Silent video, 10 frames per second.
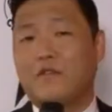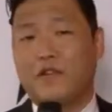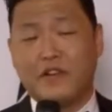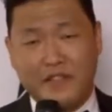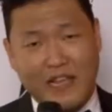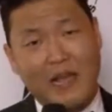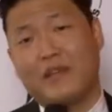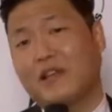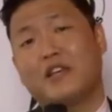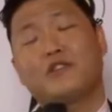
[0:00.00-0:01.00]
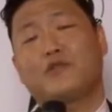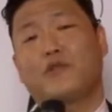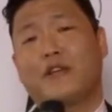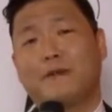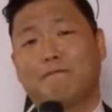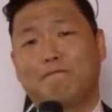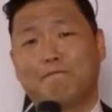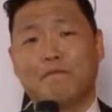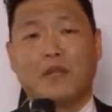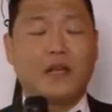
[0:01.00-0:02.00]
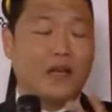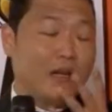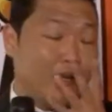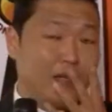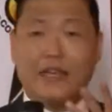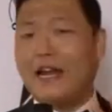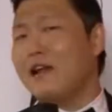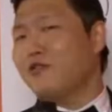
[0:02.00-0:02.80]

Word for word: first time in history. Can